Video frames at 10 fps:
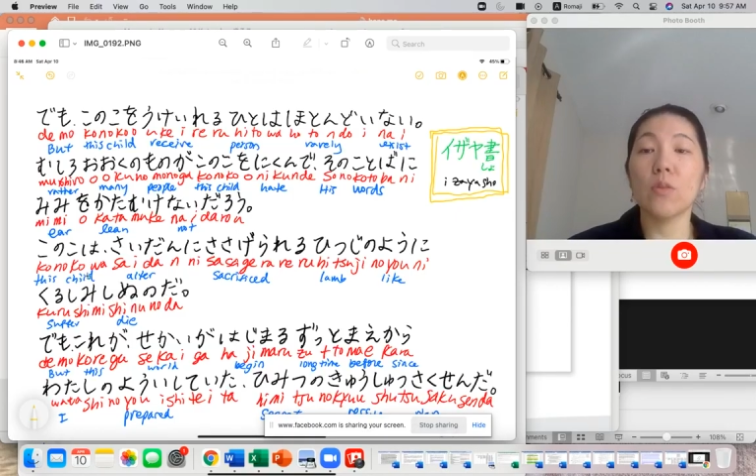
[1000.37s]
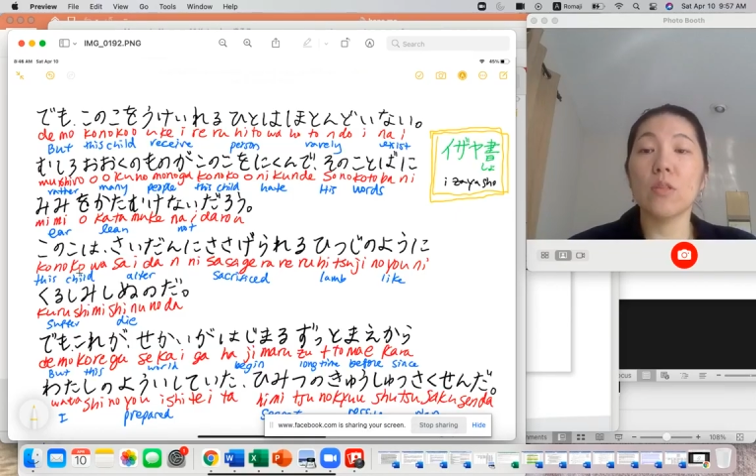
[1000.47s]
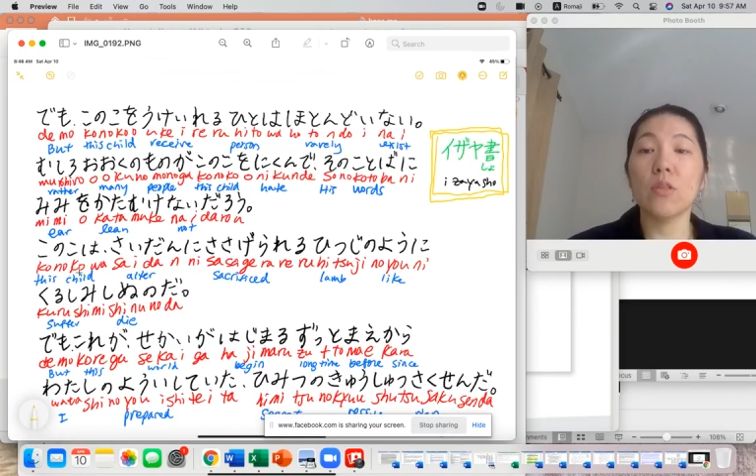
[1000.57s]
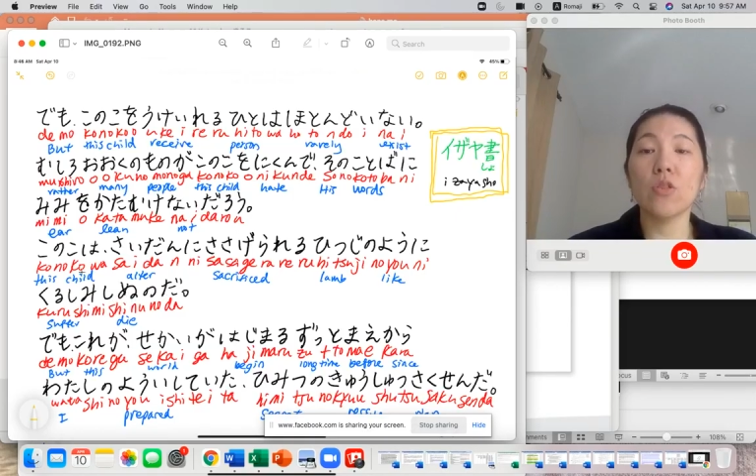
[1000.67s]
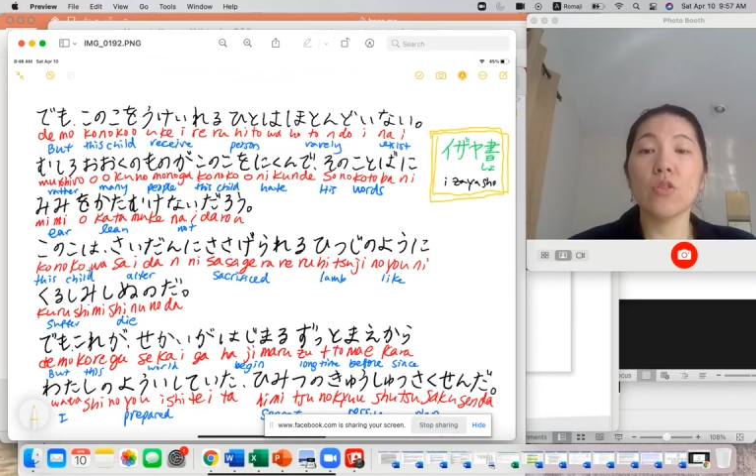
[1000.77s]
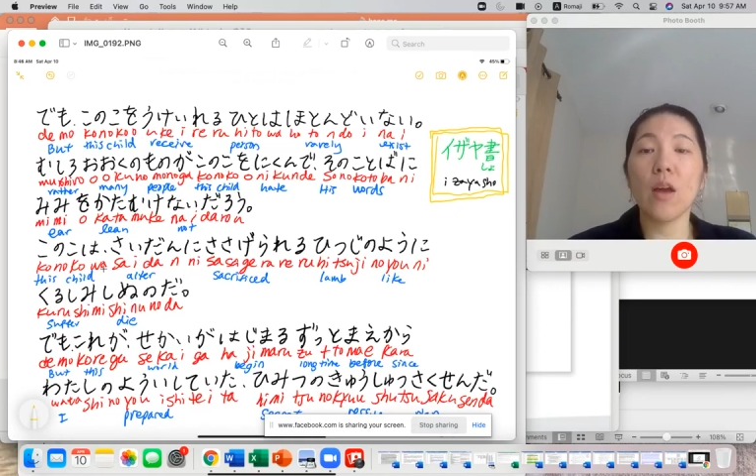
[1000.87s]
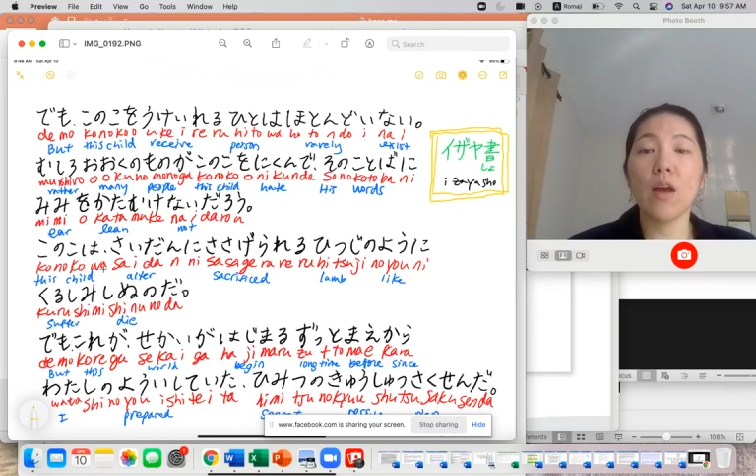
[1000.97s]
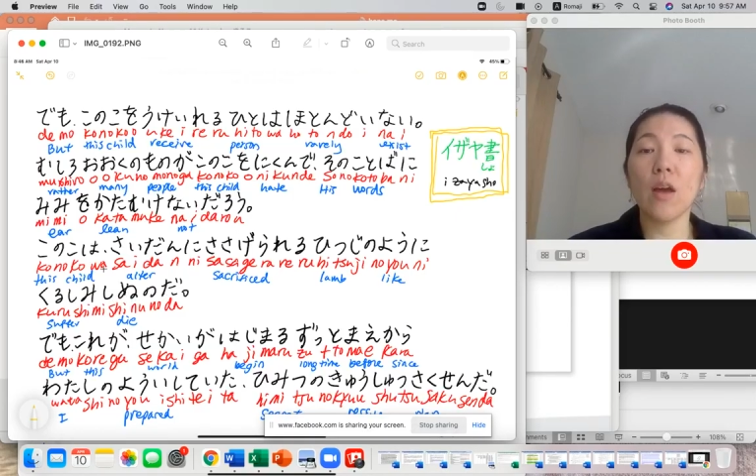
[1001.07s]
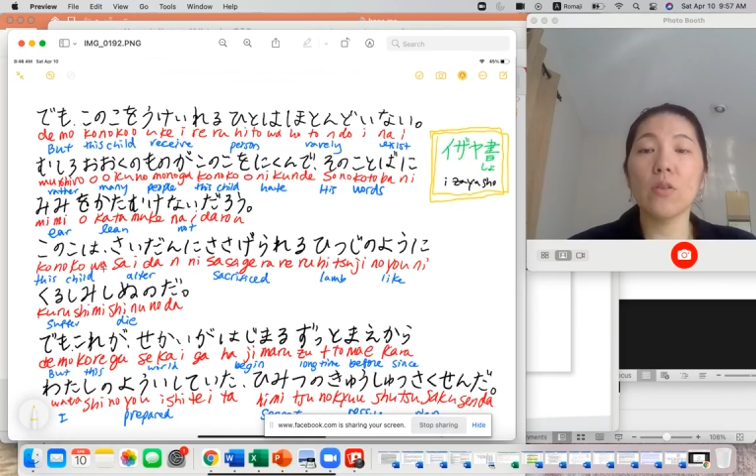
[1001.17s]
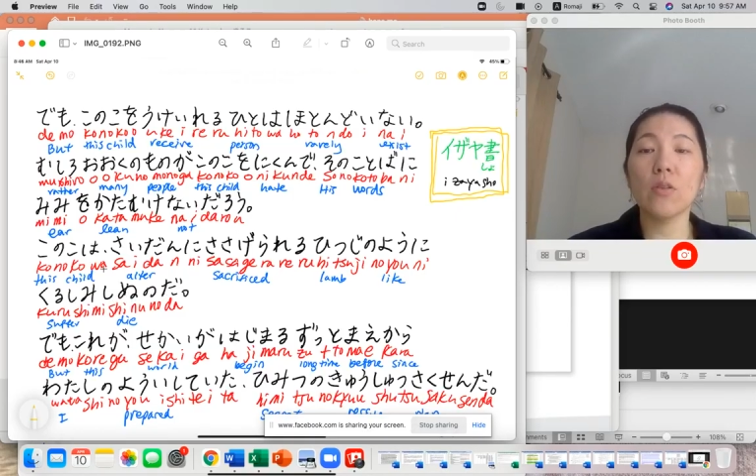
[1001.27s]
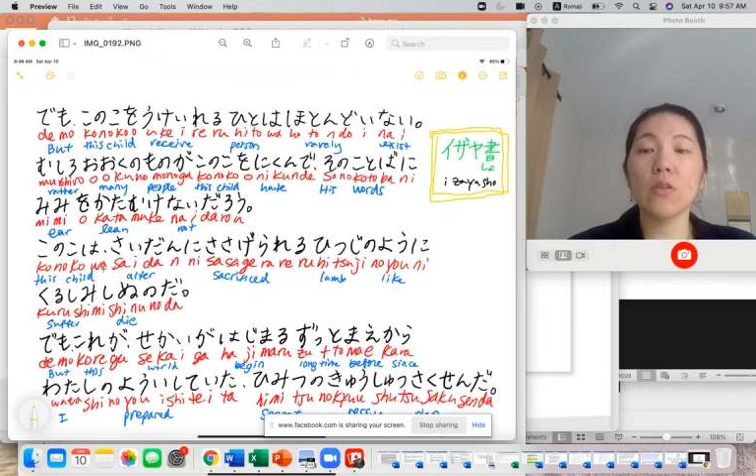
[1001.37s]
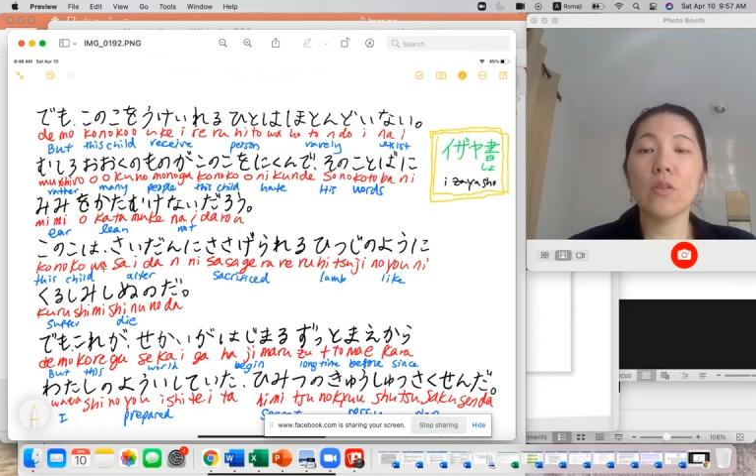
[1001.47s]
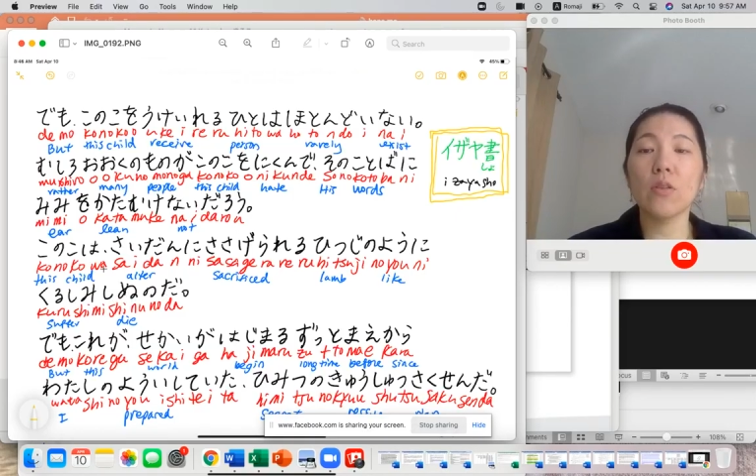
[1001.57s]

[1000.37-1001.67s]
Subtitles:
this child